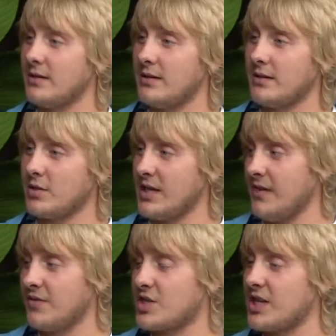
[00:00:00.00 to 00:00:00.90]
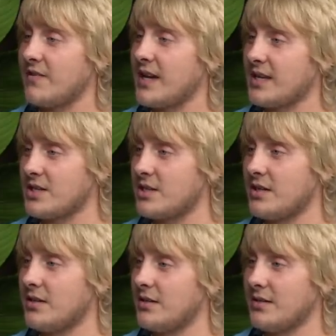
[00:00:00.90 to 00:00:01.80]
Yeah. I didn't even see Vegas.
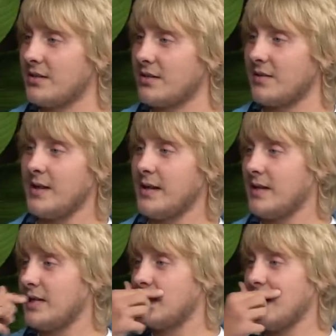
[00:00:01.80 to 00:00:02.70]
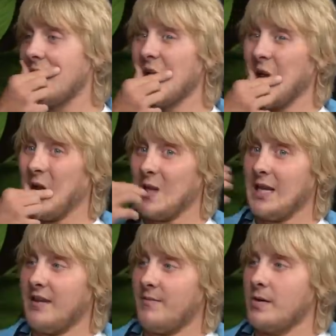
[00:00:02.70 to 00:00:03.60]
You know what I mean? God. Literally. Right. Couldn't
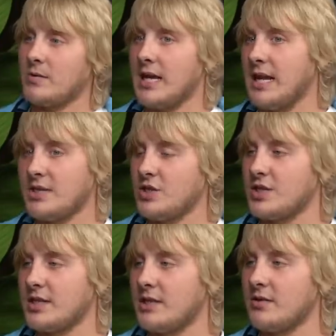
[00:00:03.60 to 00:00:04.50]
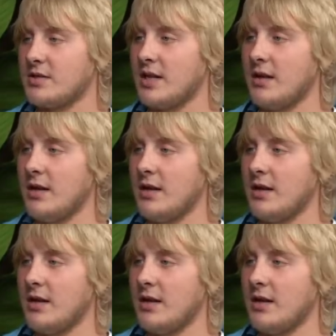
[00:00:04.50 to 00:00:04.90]
leave my hotel. I had to just sit in the hotel.